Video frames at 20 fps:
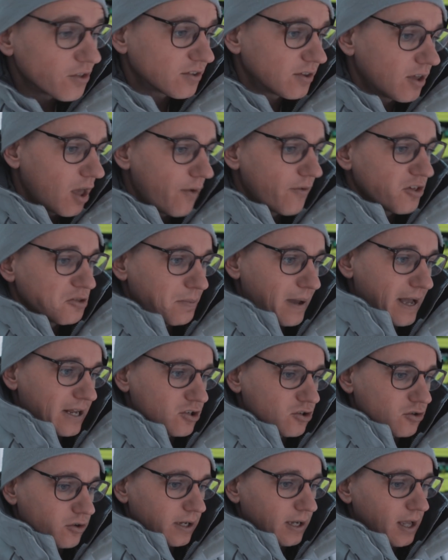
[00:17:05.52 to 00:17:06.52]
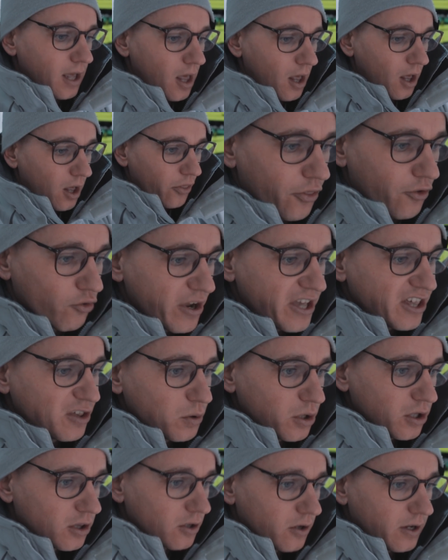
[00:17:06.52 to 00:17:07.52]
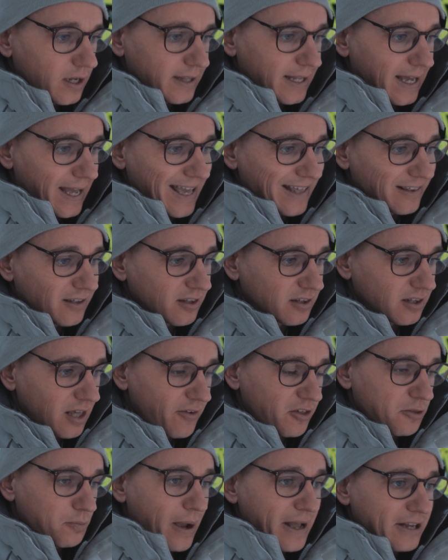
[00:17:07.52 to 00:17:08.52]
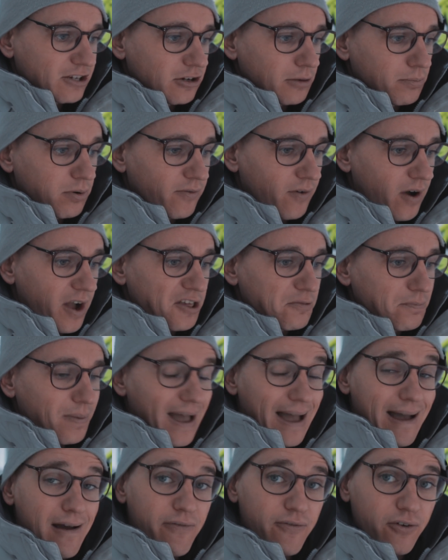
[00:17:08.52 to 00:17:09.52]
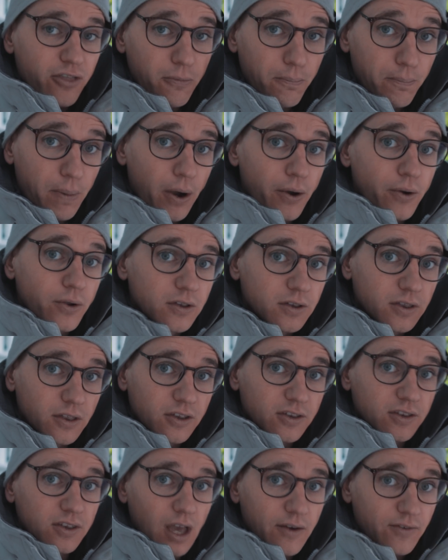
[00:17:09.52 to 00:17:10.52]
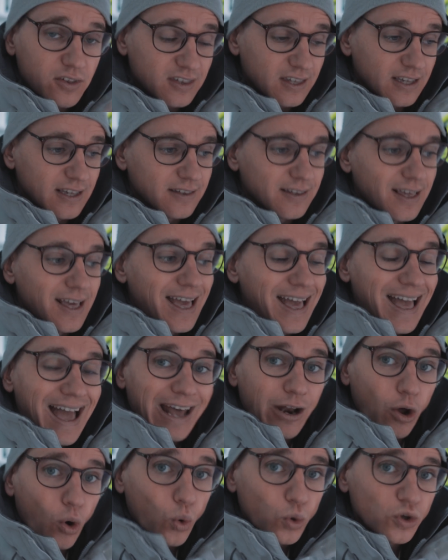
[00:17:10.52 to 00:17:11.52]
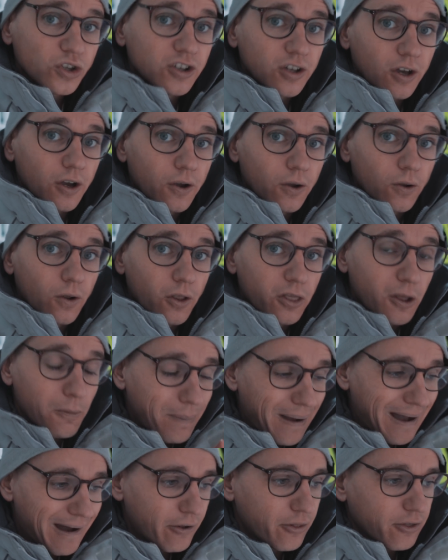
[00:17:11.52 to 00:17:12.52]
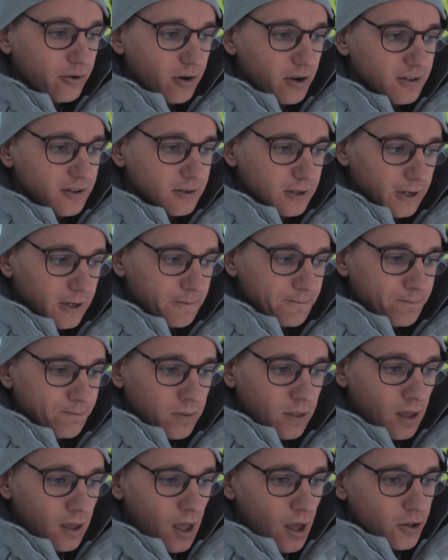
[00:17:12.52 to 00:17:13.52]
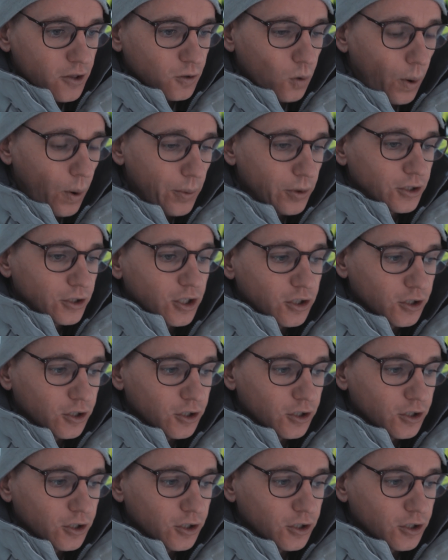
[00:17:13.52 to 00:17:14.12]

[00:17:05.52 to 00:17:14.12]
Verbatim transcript: service battery. The reason we're doing that is the service battery provides power for the boat, the services, and also the bow thruster. So what we want to